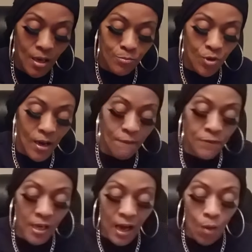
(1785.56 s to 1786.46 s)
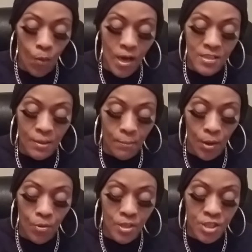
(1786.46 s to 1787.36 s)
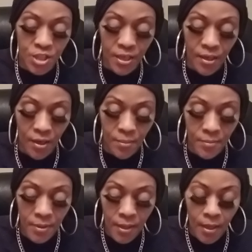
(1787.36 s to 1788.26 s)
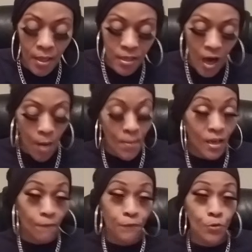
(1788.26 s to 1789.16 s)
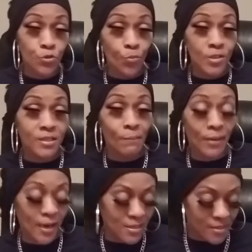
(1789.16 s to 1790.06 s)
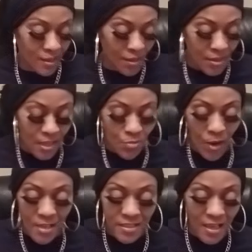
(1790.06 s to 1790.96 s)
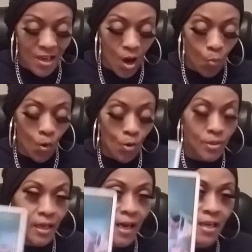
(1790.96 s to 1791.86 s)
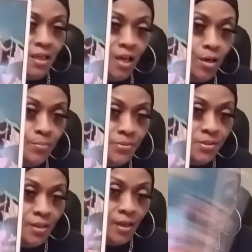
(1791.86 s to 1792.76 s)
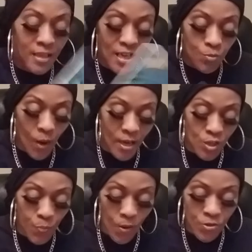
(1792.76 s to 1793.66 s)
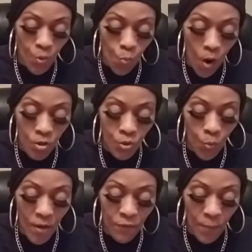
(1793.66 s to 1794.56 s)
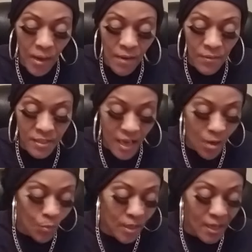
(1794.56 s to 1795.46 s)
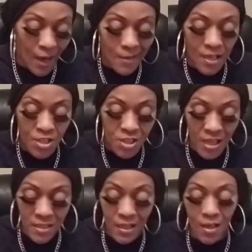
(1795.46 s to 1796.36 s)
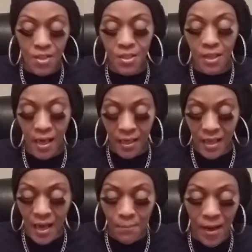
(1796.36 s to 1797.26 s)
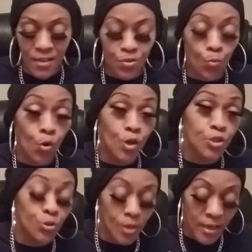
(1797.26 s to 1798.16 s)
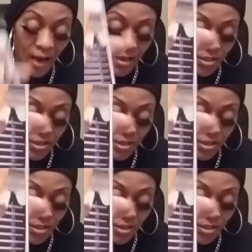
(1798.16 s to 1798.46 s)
up trying to figure out ways to blow this shit up, y'all making futuristic plans together. That's why I say y'all work. The eight of cups. That's why this person walked away from everything, went and got their shit together and came back towards you, the nine